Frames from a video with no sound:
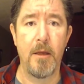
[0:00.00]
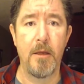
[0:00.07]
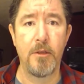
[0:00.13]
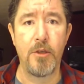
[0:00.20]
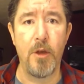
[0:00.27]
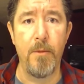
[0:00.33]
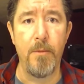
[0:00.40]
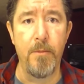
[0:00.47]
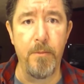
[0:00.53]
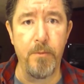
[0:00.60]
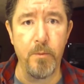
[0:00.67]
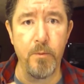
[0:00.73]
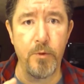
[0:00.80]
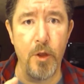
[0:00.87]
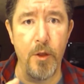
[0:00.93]
So
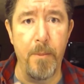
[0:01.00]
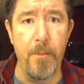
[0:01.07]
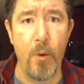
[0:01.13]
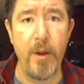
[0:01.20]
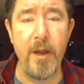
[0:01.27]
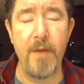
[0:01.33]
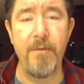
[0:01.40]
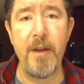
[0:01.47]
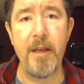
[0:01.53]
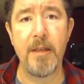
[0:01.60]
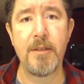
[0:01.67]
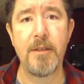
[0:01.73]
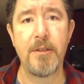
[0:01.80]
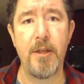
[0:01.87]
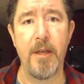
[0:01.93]
the point of it
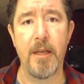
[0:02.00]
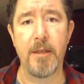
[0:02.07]
is